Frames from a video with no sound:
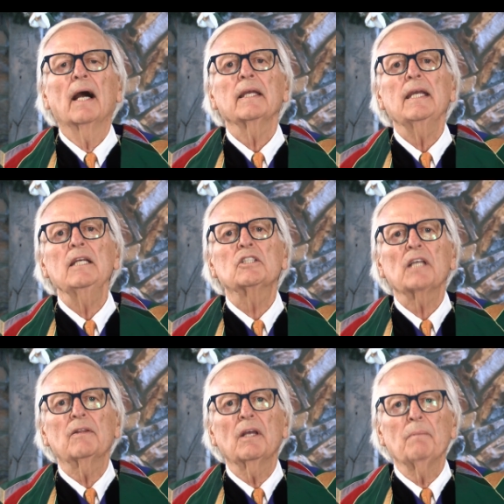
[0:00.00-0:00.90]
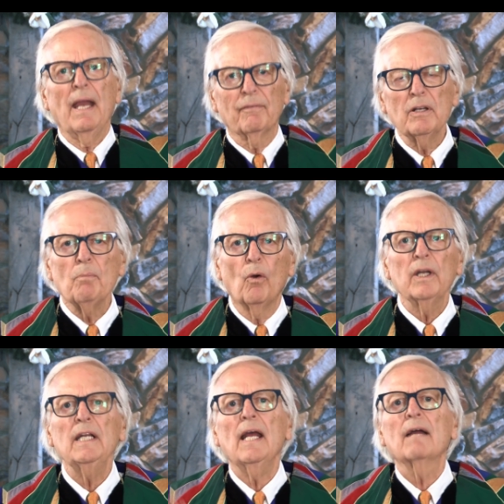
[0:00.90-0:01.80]
he said them every
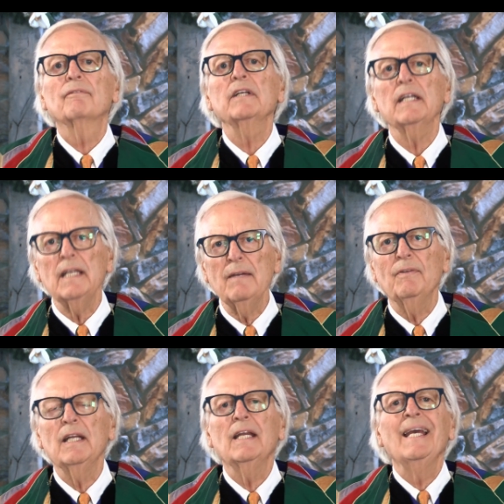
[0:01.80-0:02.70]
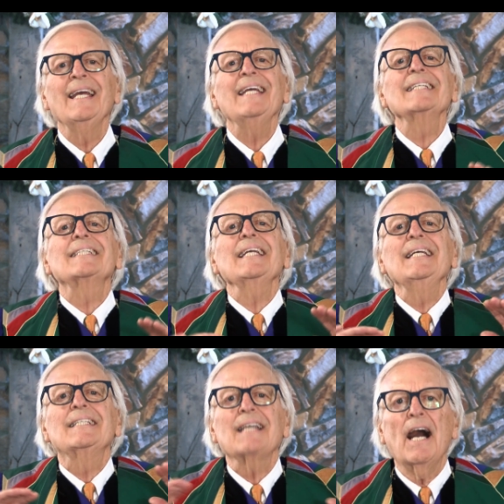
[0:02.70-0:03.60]
morning, every evening, his
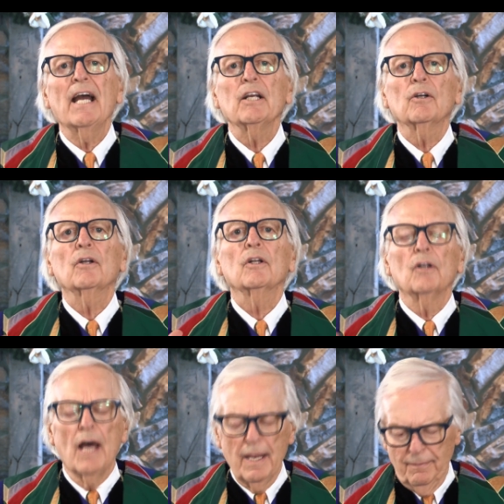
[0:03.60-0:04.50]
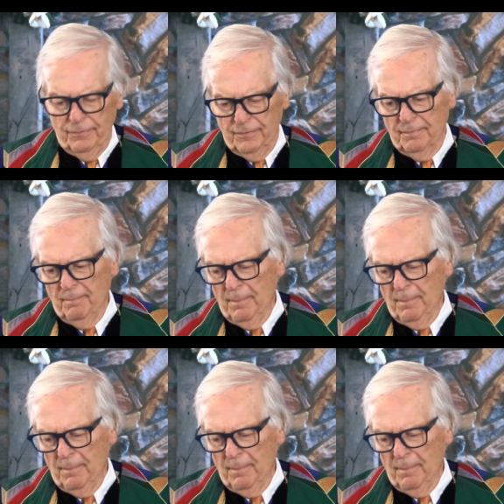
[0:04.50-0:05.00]
entire life.